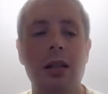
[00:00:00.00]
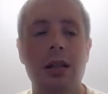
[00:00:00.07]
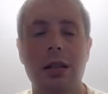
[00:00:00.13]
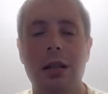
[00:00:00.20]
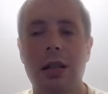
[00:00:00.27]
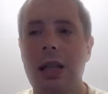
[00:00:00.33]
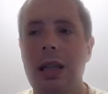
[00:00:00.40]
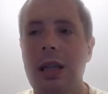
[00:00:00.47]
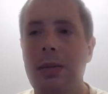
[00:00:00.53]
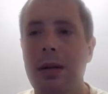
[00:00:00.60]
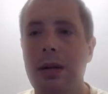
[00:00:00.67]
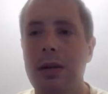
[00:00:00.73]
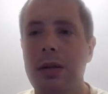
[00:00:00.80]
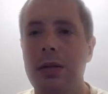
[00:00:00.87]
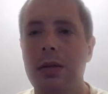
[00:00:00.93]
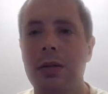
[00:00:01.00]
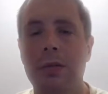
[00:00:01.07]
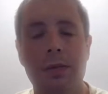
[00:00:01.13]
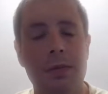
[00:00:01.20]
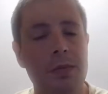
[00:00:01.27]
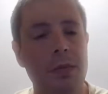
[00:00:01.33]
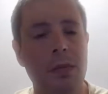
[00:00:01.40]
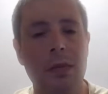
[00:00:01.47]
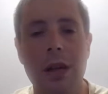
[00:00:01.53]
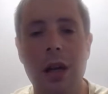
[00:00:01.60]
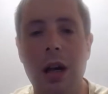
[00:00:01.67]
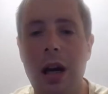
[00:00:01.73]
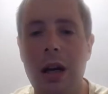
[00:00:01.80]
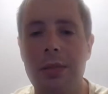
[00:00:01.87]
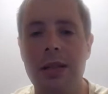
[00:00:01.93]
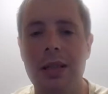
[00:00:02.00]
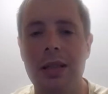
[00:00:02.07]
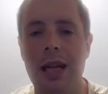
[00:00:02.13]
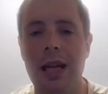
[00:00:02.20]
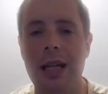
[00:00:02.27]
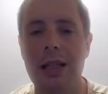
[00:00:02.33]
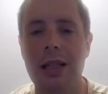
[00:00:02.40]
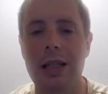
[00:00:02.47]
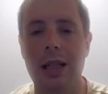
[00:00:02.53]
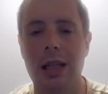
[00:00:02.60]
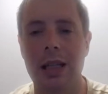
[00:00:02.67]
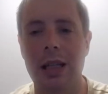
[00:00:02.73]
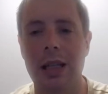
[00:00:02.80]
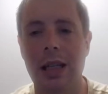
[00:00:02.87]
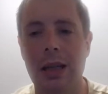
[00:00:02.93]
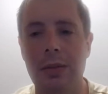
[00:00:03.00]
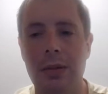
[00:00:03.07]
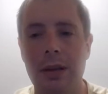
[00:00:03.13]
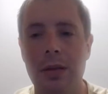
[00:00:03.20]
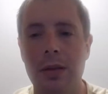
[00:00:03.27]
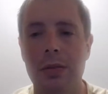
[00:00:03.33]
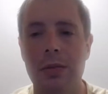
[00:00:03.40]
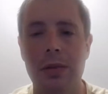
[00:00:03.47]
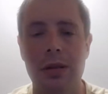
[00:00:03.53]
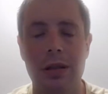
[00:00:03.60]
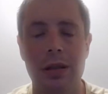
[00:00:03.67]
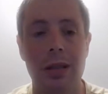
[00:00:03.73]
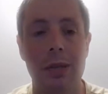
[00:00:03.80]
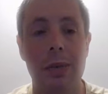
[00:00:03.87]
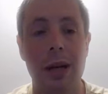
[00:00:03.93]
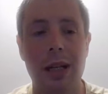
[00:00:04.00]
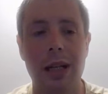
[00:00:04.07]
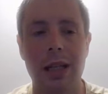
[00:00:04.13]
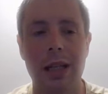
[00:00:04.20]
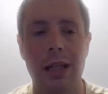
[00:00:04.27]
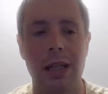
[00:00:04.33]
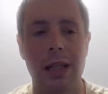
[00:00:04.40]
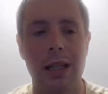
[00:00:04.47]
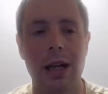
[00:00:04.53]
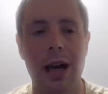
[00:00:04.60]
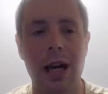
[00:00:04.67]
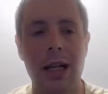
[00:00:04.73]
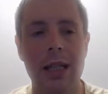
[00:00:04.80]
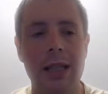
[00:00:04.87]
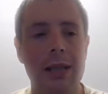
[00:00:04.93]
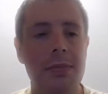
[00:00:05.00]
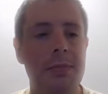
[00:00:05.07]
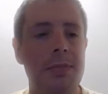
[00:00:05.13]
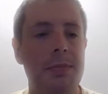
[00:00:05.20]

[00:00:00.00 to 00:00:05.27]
to keep you up to date and to keep you participating in the class.